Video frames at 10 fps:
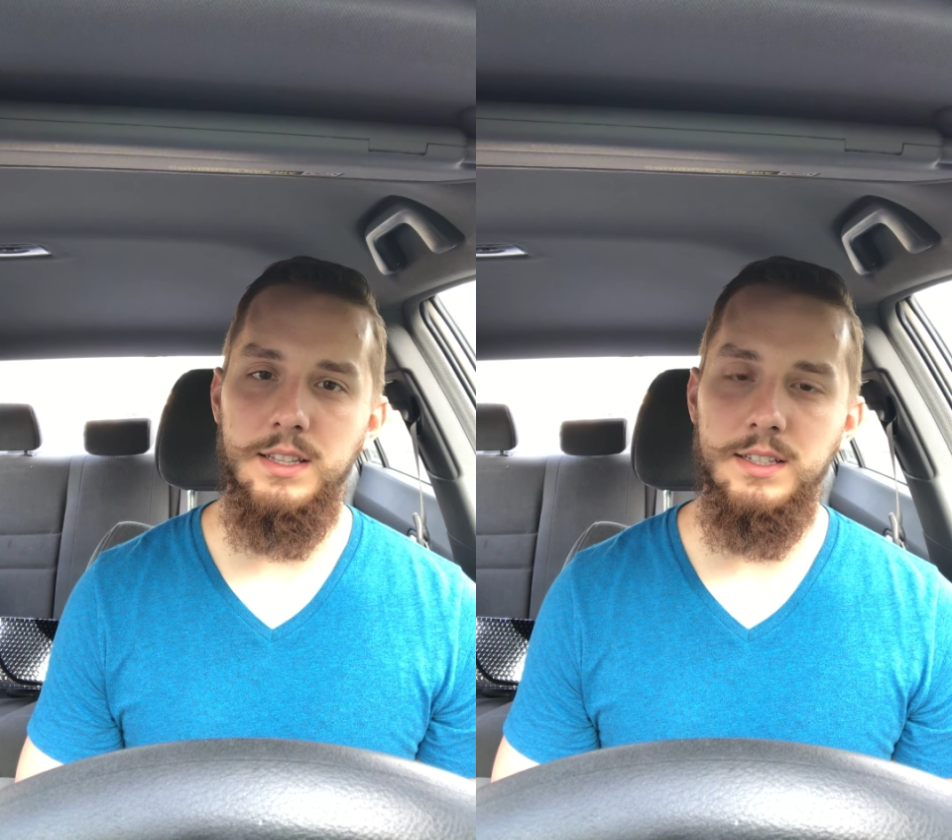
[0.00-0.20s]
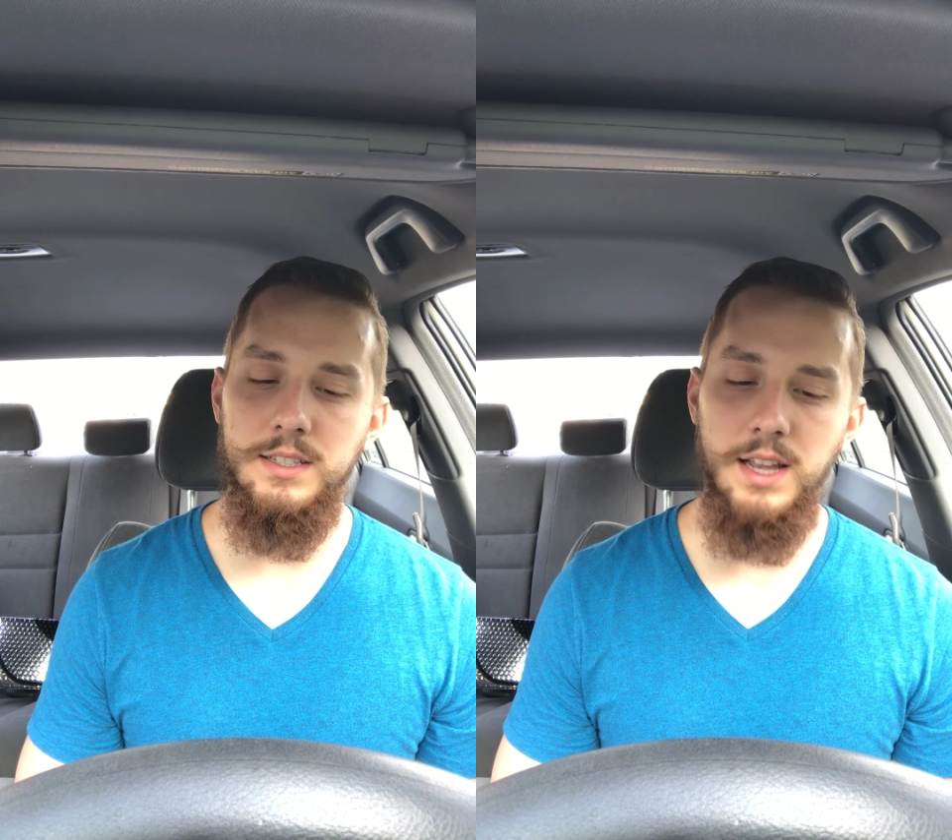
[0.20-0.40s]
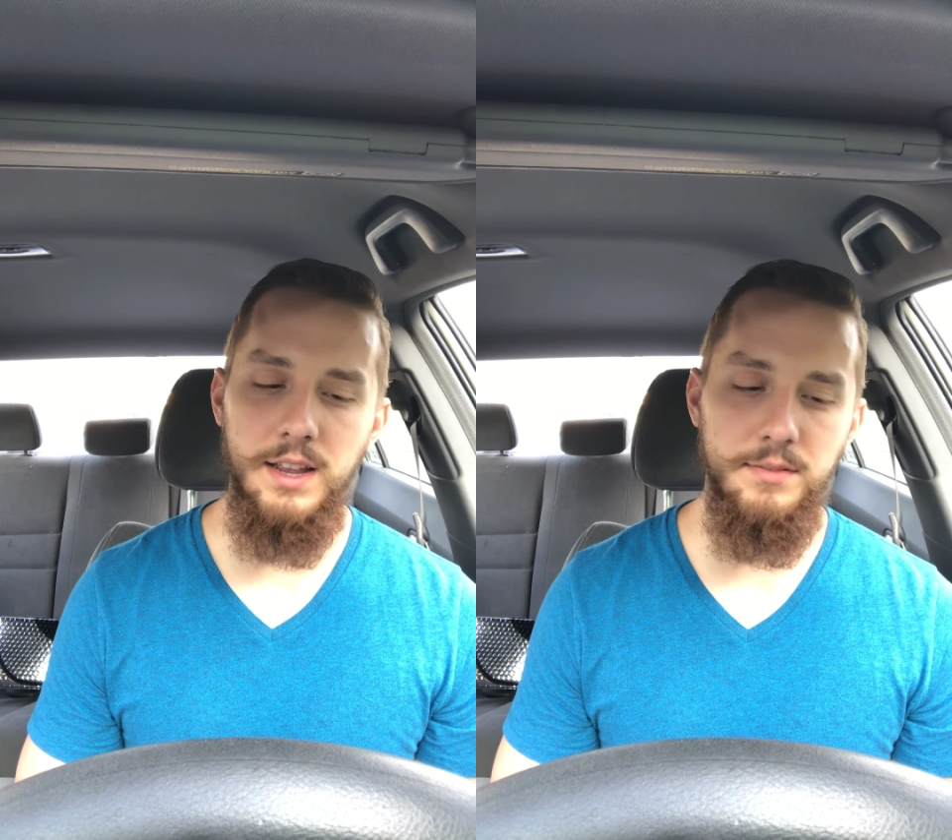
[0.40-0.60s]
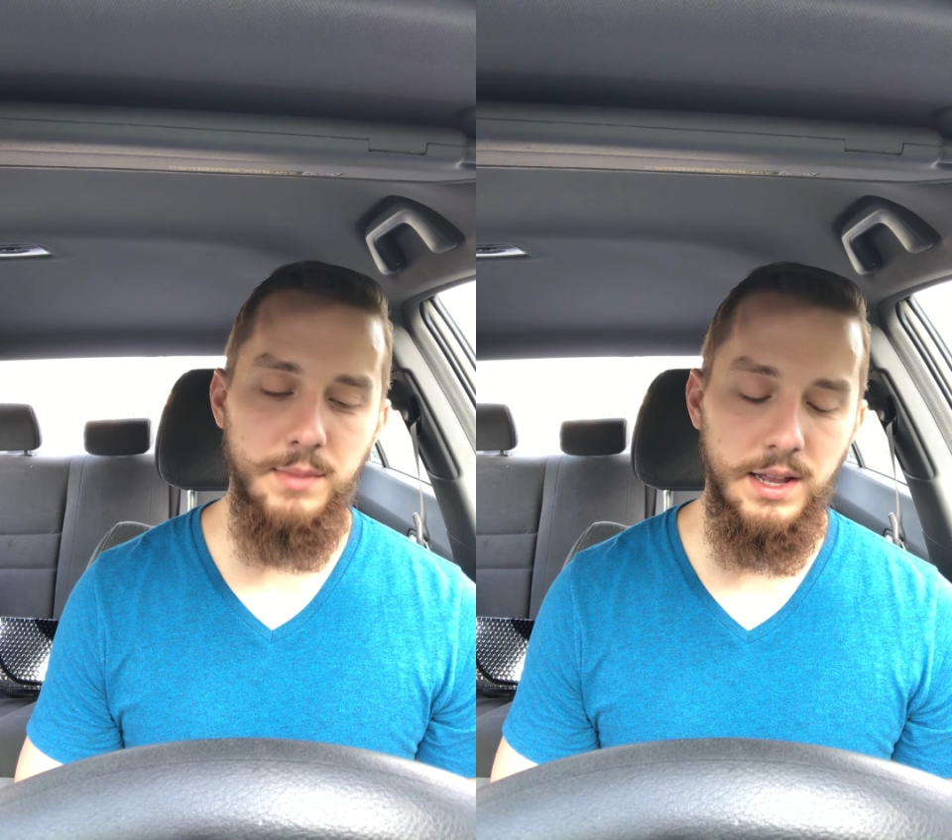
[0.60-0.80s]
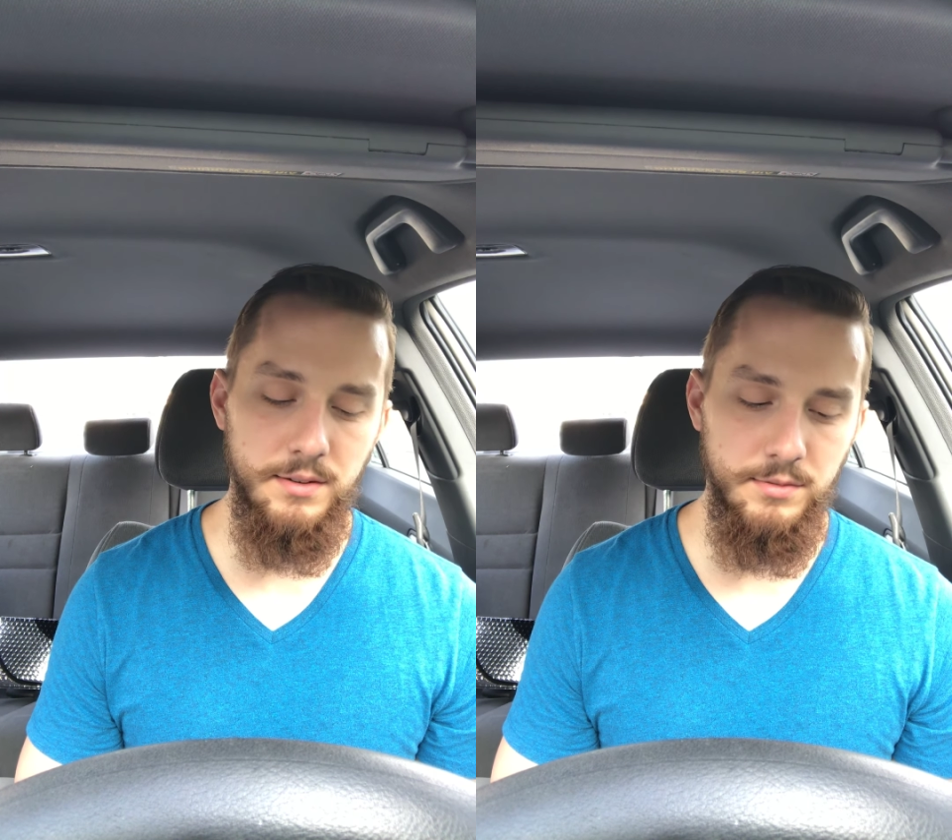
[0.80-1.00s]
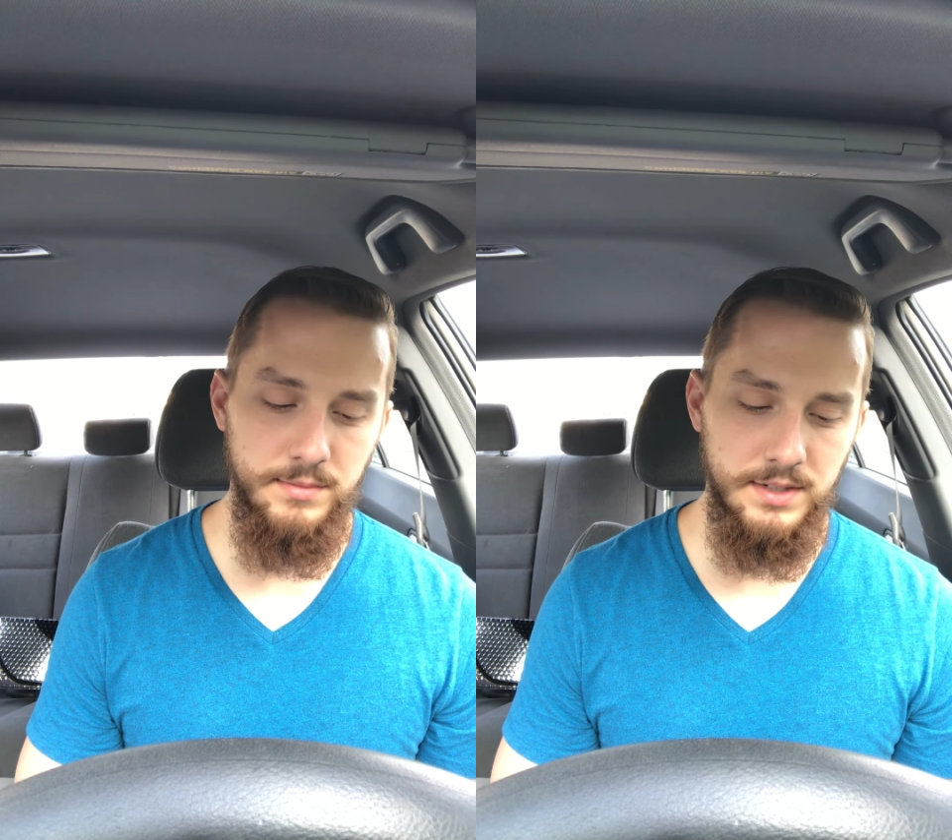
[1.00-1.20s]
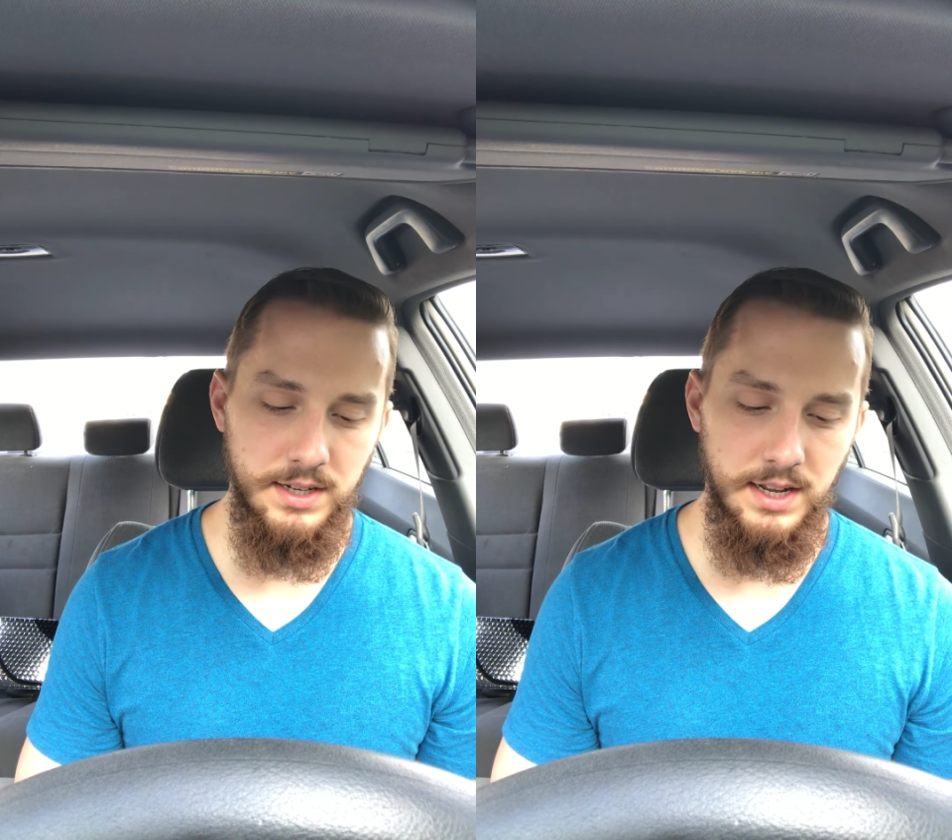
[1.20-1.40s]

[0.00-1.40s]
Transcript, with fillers: The saved man or woman